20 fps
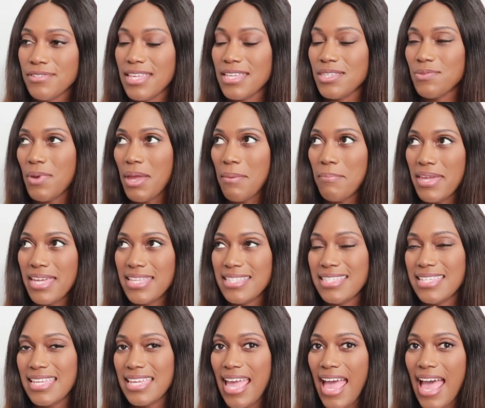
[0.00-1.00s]
That's why I'm
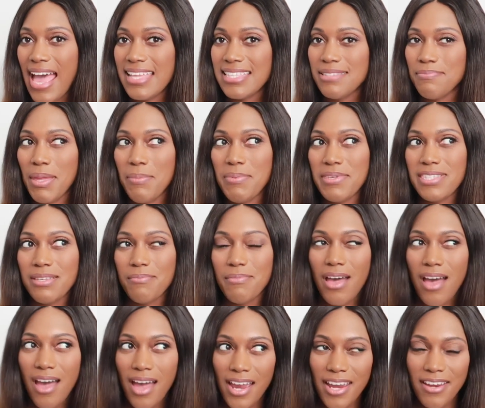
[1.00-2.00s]
hinting at maybe some
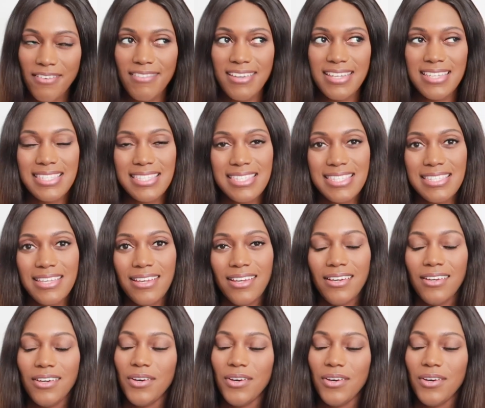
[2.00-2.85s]
iris,